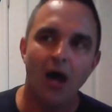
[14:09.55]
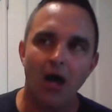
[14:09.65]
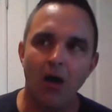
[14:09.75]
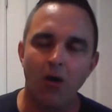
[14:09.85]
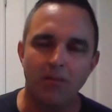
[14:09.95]

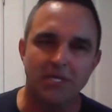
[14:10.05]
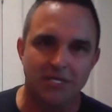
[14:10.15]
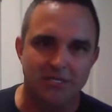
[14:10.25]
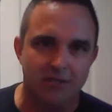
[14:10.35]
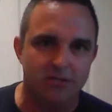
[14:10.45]
Oh,
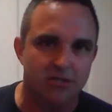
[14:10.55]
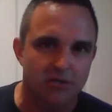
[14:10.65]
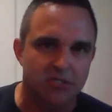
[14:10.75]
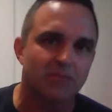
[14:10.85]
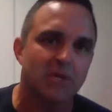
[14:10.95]
because
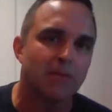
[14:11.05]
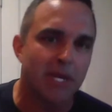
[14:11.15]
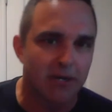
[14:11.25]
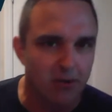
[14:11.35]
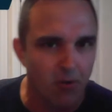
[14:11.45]
there's something
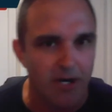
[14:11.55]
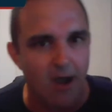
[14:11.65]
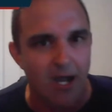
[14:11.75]
bigger going